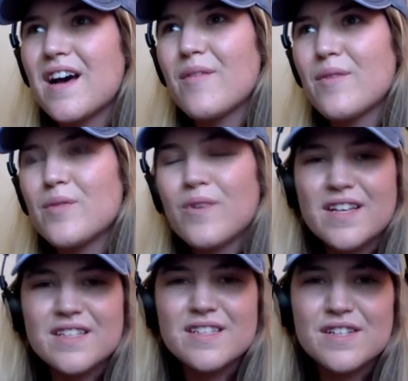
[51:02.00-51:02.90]
would want
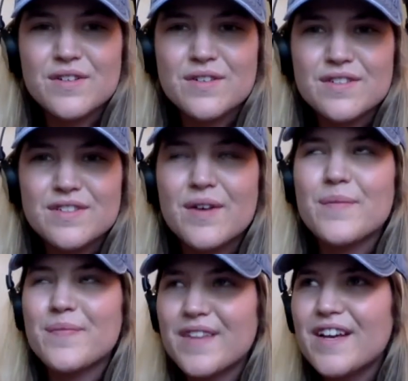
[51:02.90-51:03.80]
us to. So
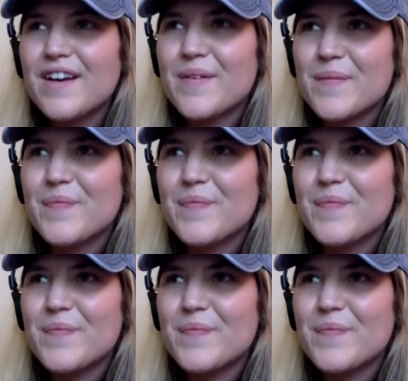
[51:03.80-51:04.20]
yeah.